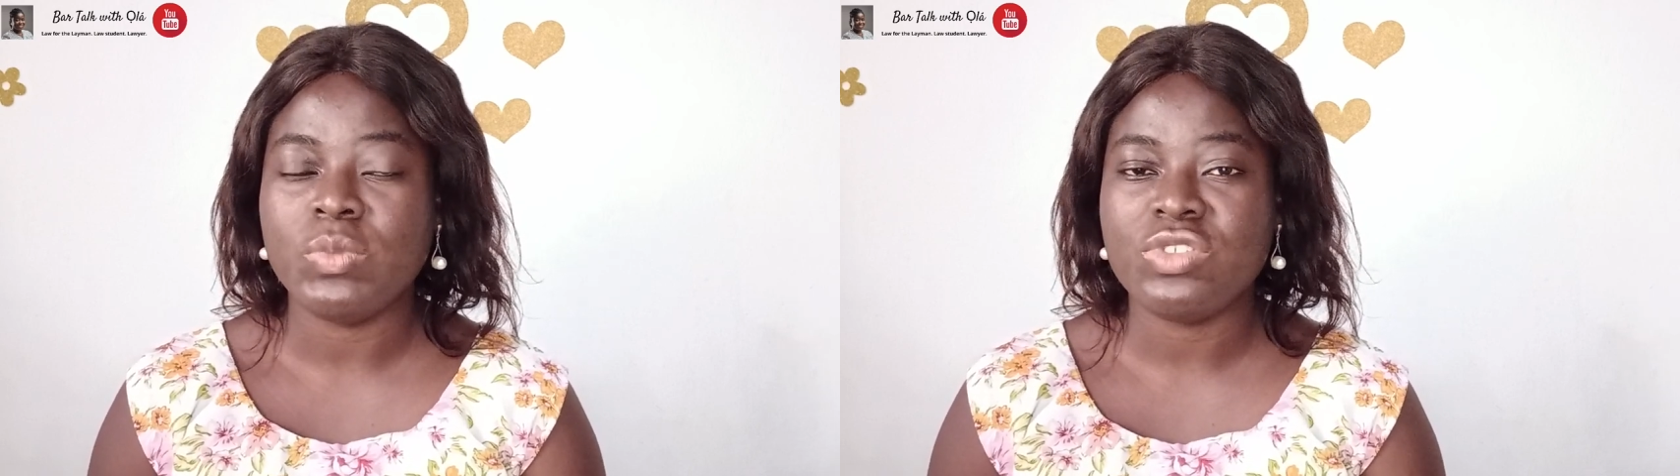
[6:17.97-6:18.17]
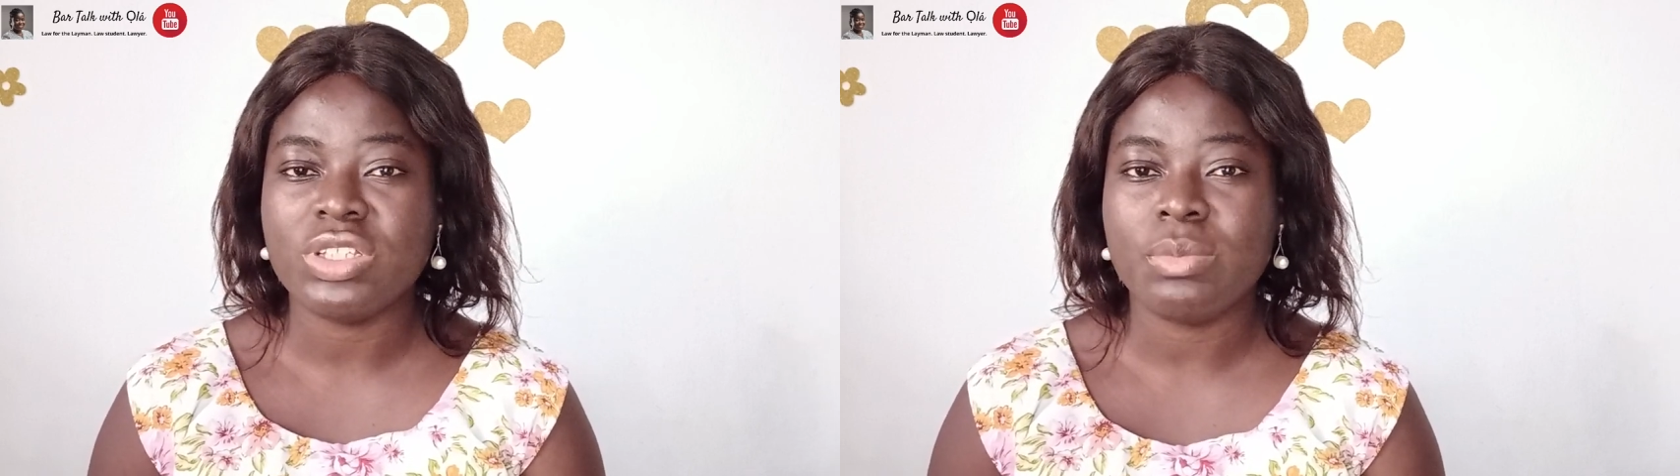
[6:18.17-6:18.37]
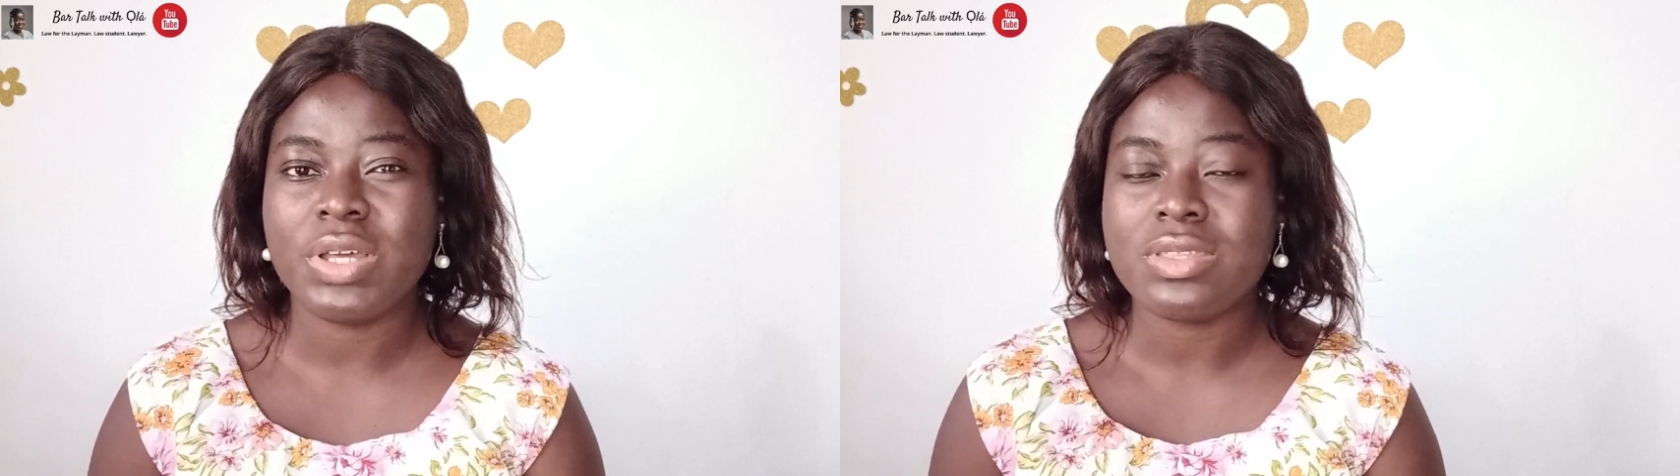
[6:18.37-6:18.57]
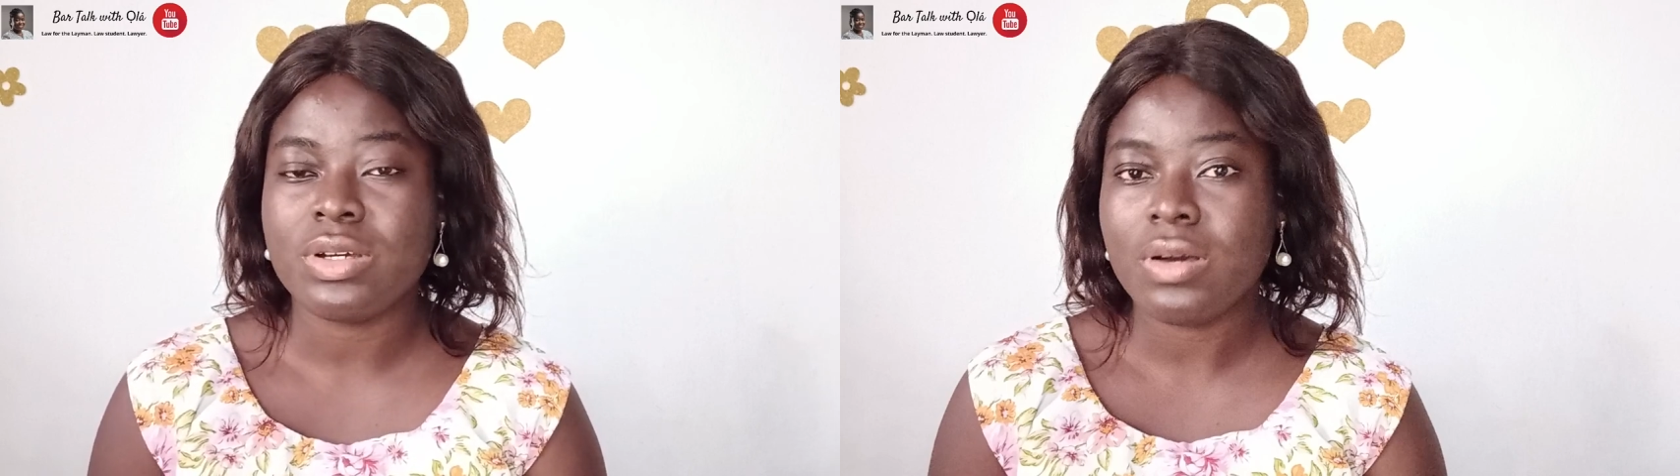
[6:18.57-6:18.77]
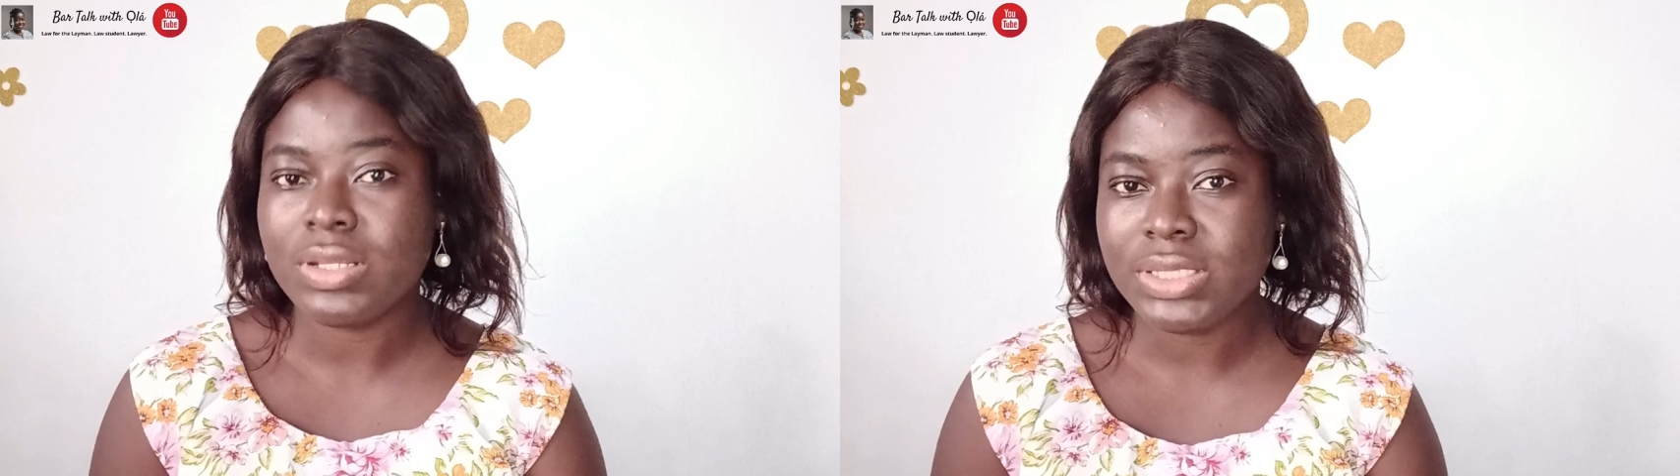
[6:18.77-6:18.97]
We talked about the
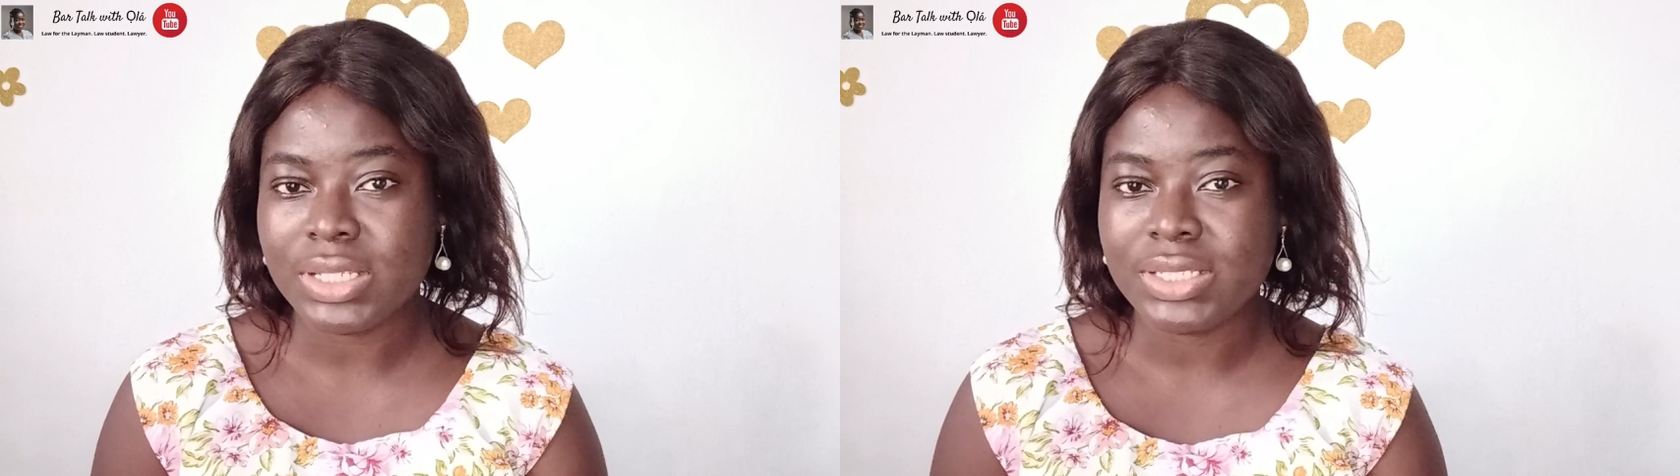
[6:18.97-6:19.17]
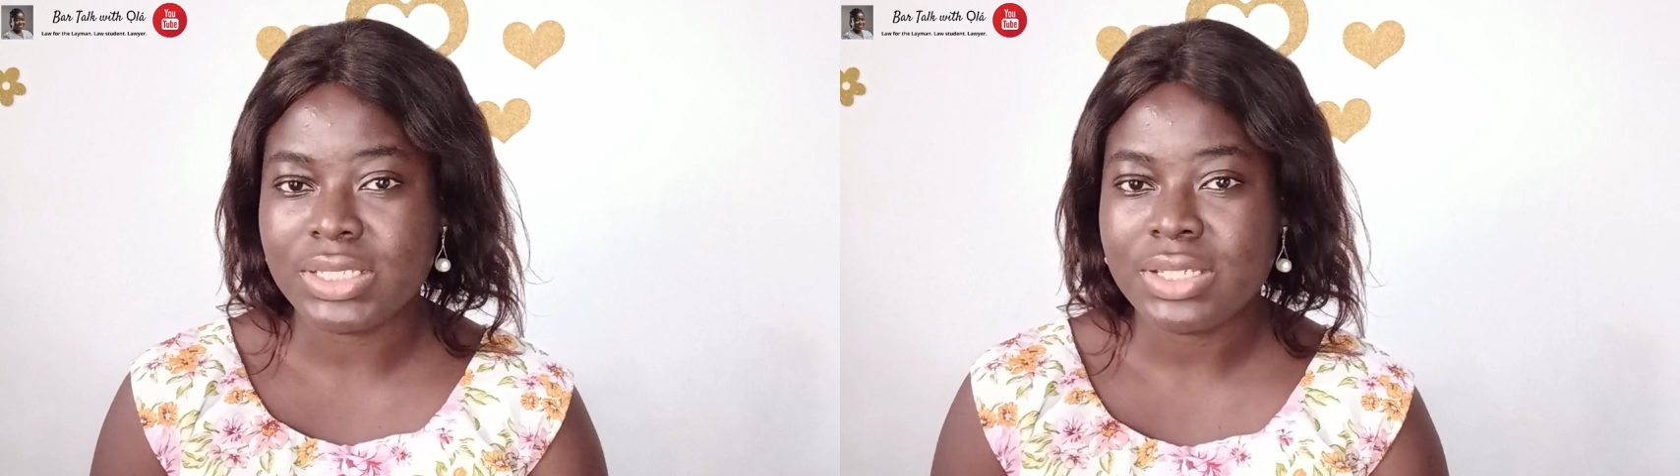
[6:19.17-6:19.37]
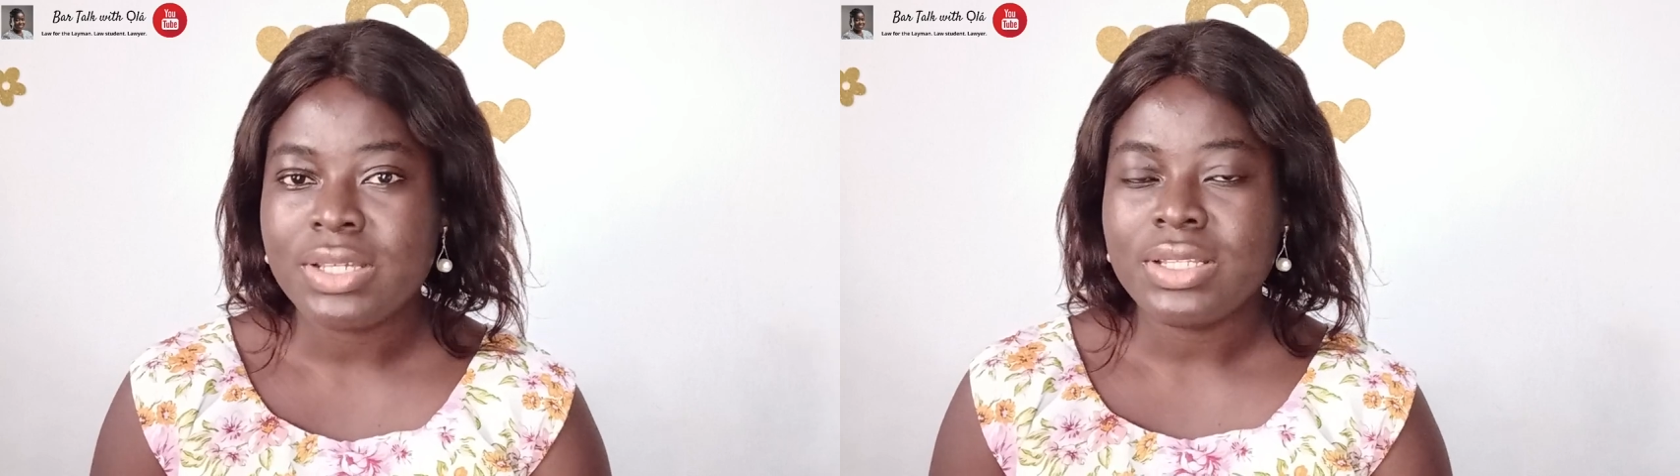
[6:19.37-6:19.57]
content.